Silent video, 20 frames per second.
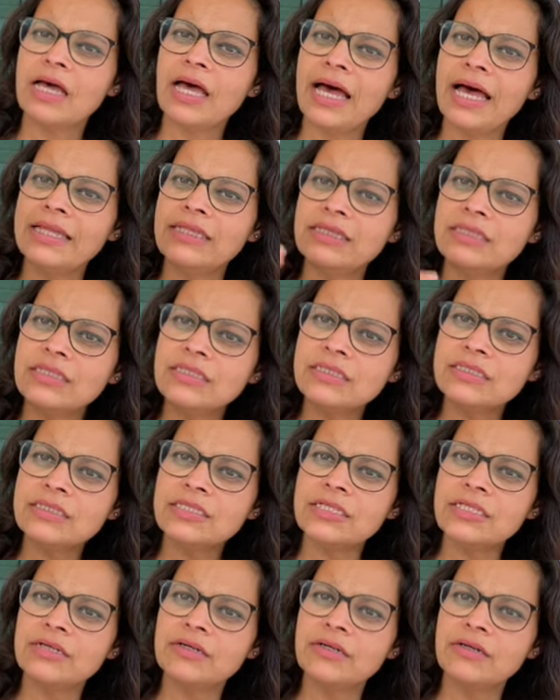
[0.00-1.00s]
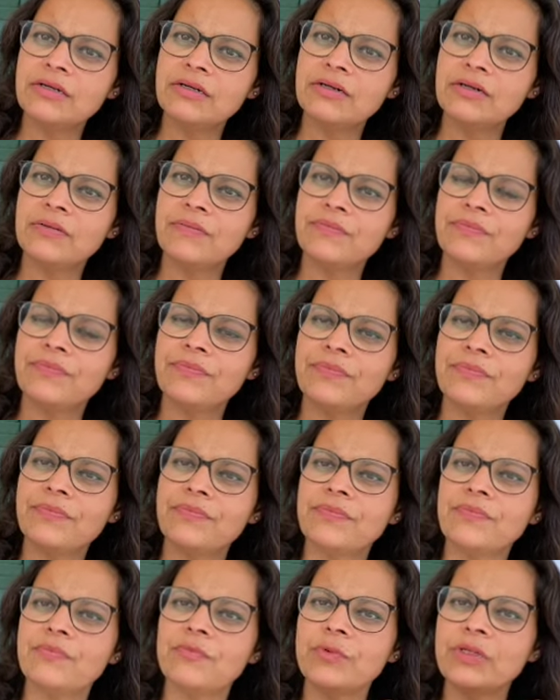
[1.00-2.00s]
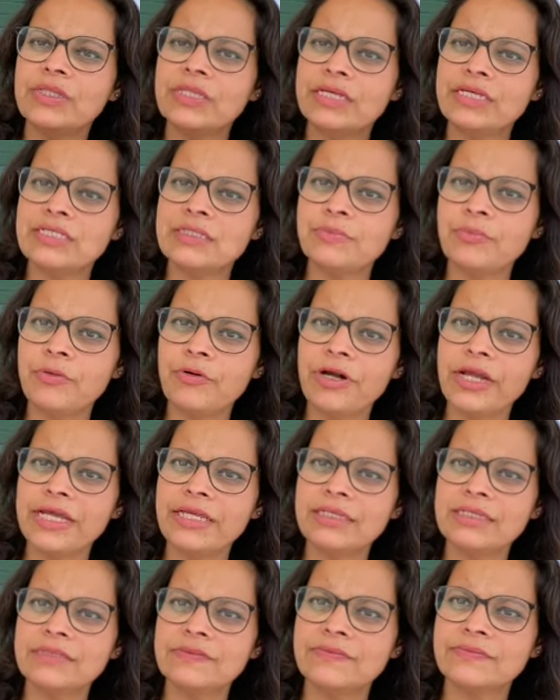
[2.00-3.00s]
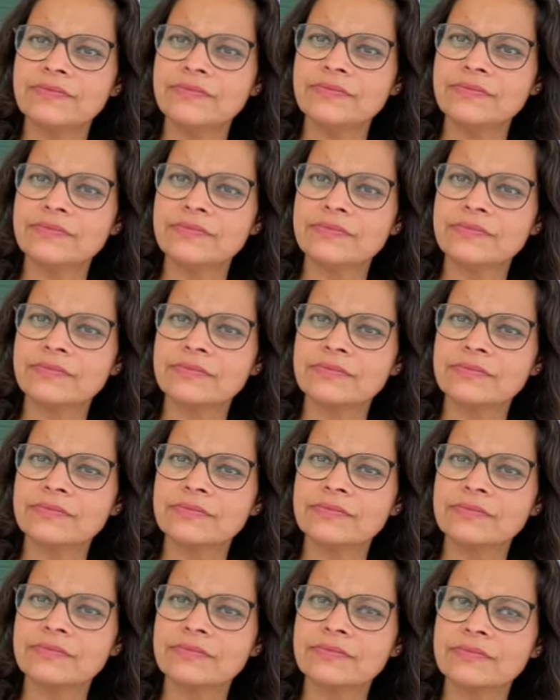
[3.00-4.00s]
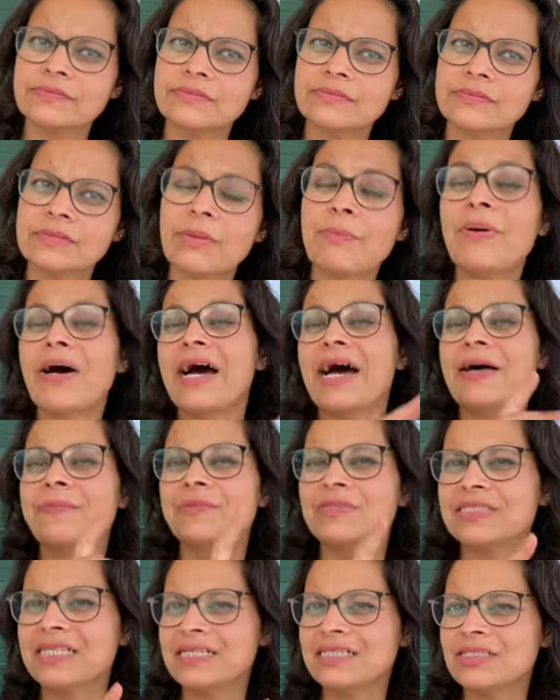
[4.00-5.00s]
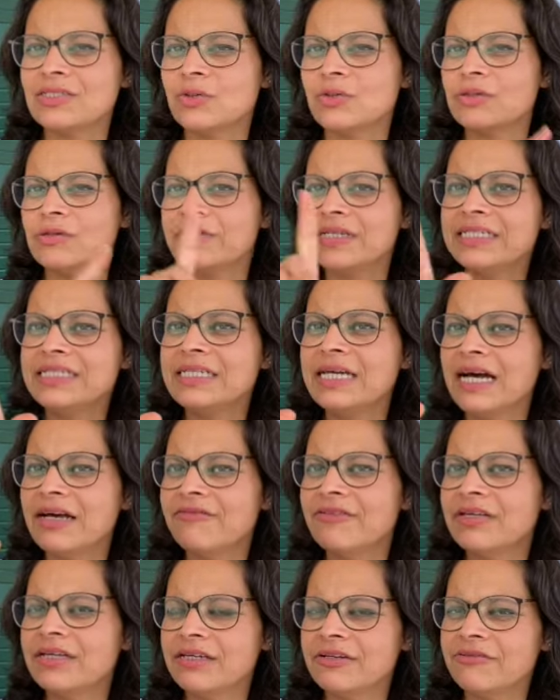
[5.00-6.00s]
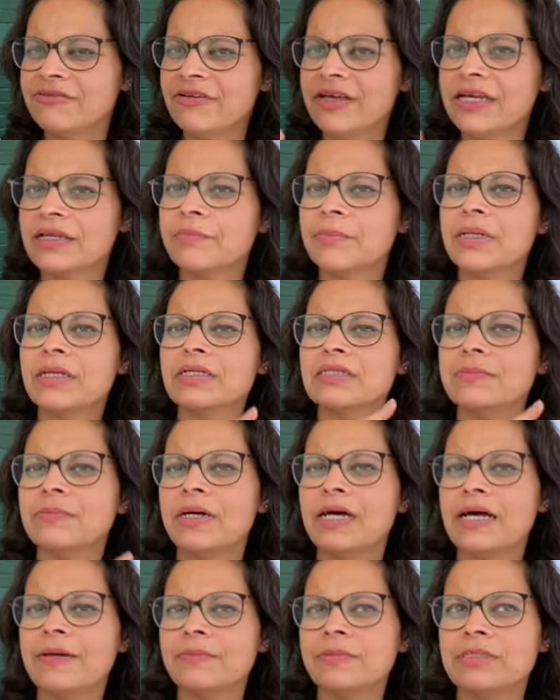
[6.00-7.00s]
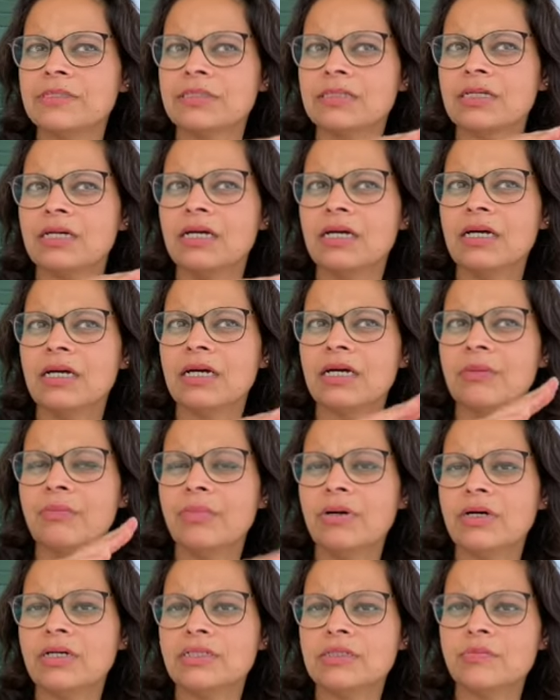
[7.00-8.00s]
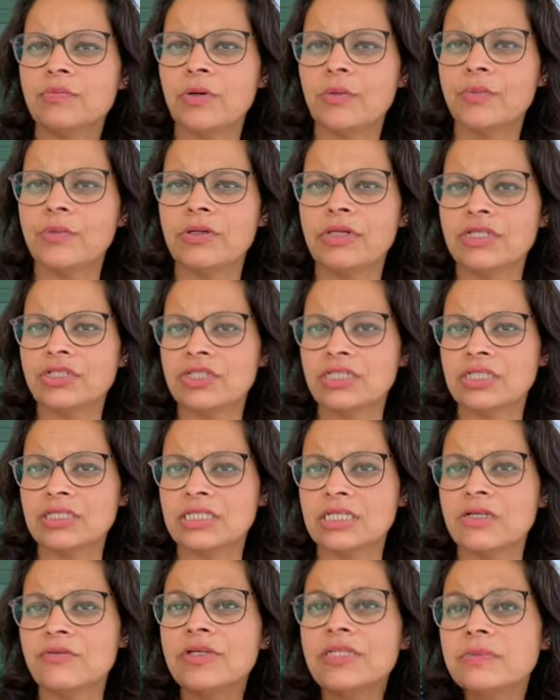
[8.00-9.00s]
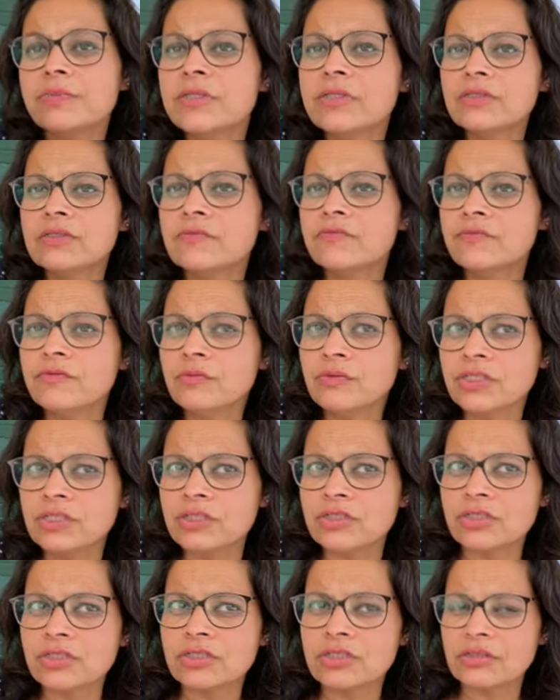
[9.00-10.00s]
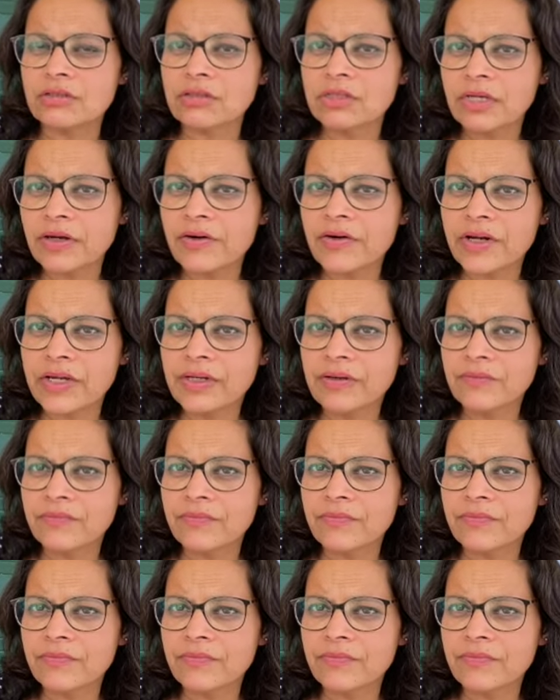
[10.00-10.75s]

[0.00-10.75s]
And this year, when they sprayed, perhaps that's already having an effect, because perhaps the bird population has decreased because the food is just not there, right?